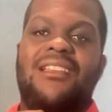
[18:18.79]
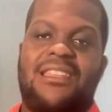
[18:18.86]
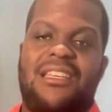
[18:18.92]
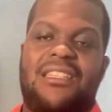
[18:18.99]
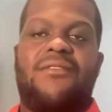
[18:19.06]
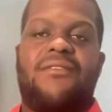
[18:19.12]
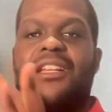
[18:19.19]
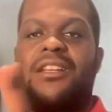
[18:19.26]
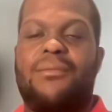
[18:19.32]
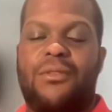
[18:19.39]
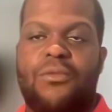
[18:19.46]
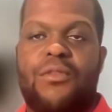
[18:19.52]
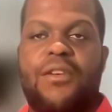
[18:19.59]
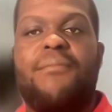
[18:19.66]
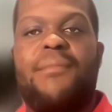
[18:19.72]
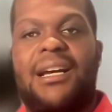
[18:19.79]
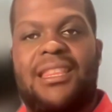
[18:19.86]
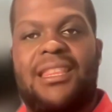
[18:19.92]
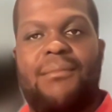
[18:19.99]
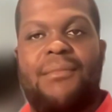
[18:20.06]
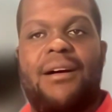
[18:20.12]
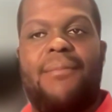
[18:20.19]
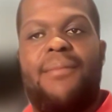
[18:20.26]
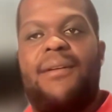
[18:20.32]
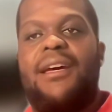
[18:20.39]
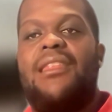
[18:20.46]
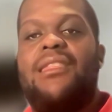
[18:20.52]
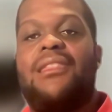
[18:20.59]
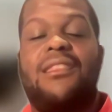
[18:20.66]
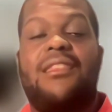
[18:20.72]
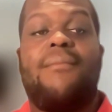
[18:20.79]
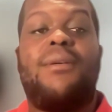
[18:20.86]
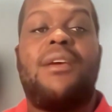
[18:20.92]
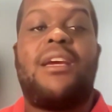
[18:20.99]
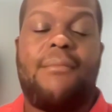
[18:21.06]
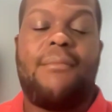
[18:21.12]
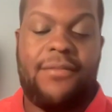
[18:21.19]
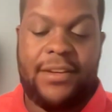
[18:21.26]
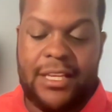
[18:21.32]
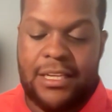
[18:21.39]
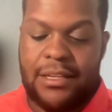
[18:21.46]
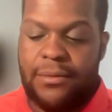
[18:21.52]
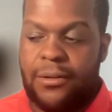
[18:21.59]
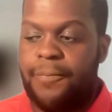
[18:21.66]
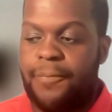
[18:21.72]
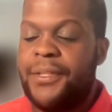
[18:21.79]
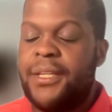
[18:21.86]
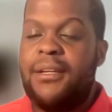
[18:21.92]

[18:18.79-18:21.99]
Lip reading: that's available, we've marked them up, and then they become available.